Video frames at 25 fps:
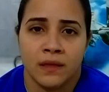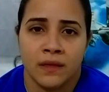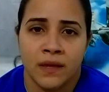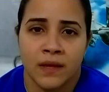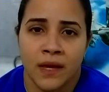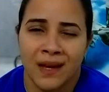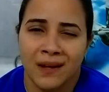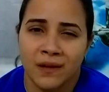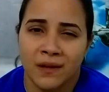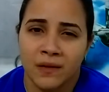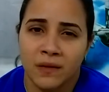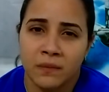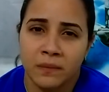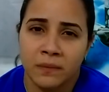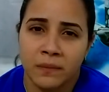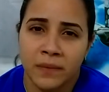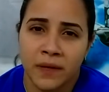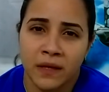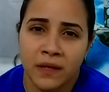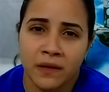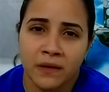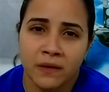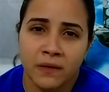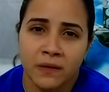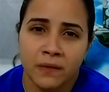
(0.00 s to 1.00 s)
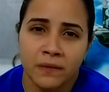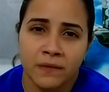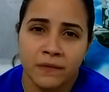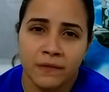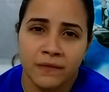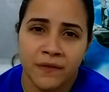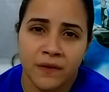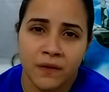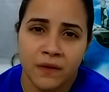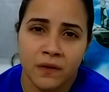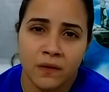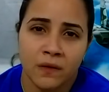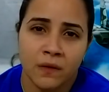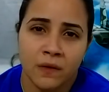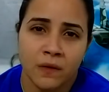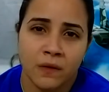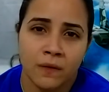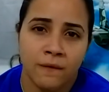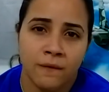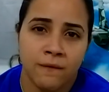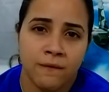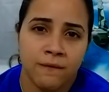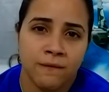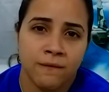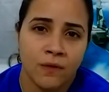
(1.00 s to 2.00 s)
that'll make you
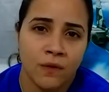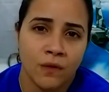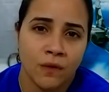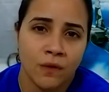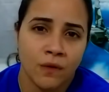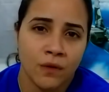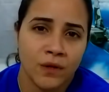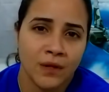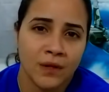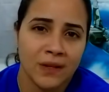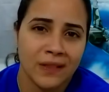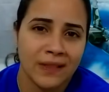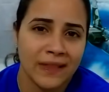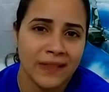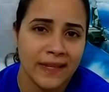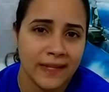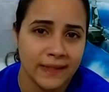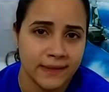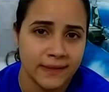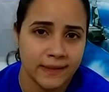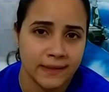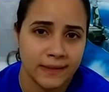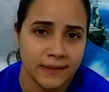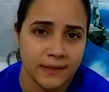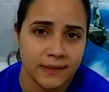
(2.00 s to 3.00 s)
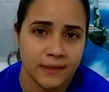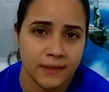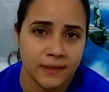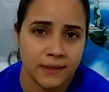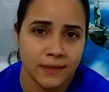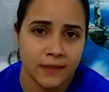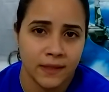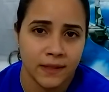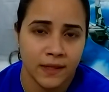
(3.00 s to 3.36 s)
feel fuller less.